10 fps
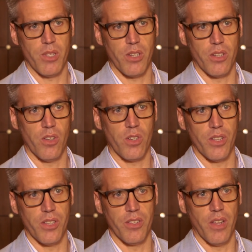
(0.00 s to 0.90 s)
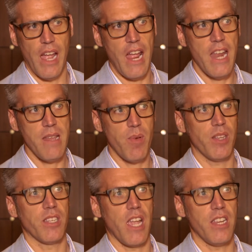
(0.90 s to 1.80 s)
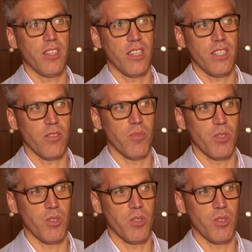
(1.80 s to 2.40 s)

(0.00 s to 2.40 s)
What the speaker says: You can look at basically any system